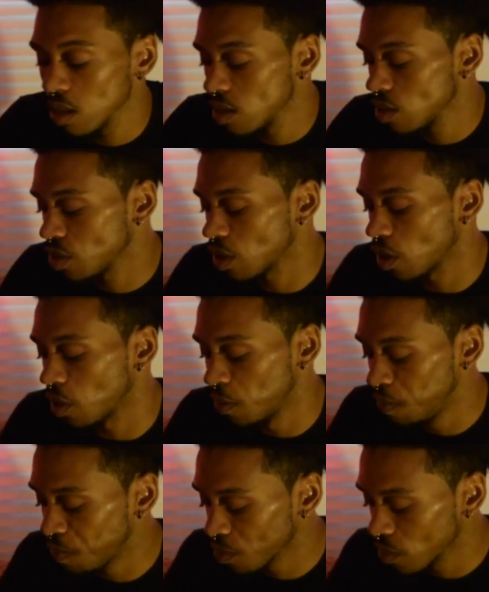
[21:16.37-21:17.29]
So
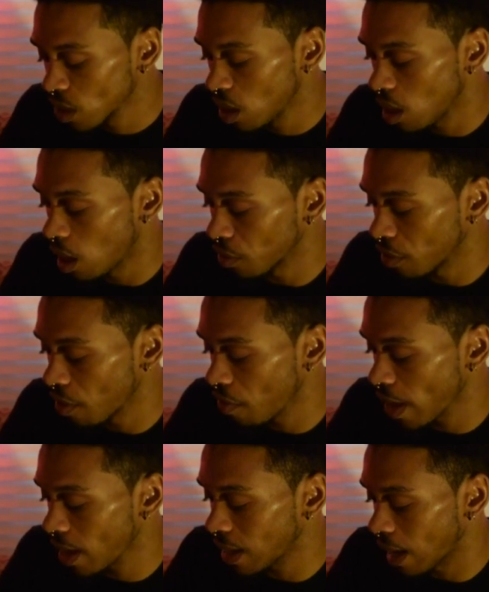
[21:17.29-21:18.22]
other than
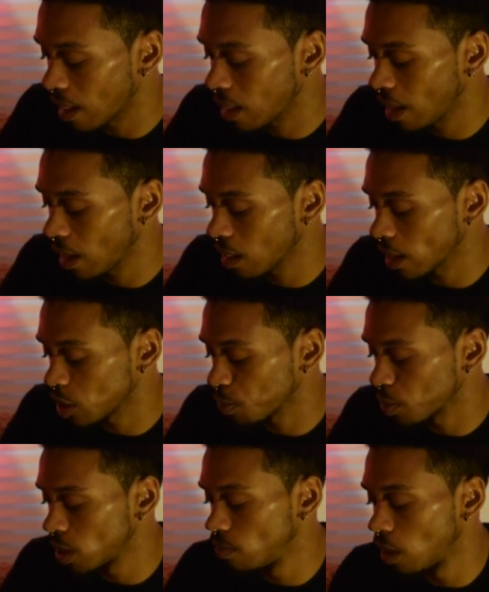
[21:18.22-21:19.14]
that, I think that's
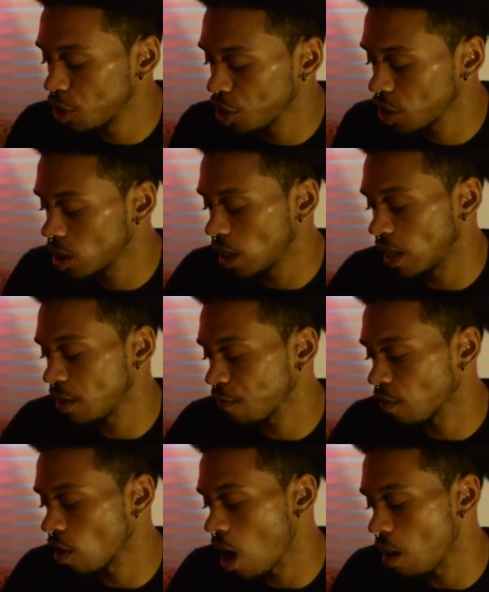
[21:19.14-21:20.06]
pretty much it
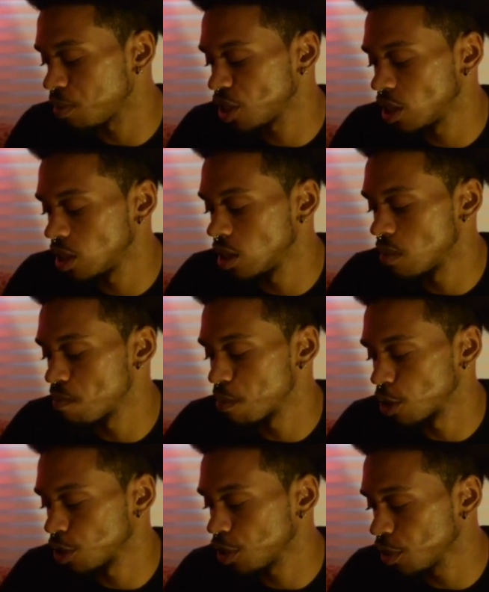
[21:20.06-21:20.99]
for option
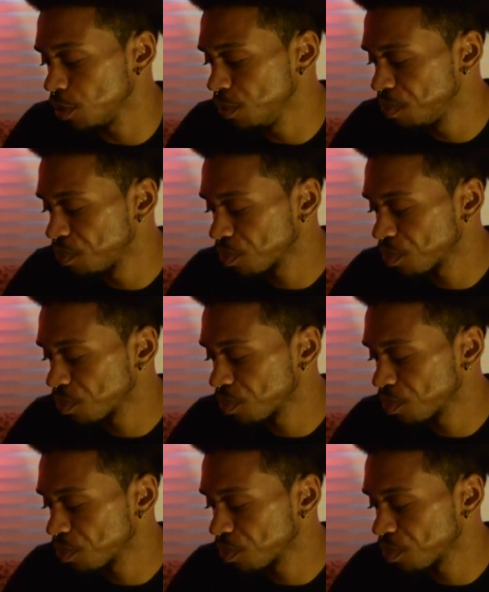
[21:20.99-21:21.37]
number 2.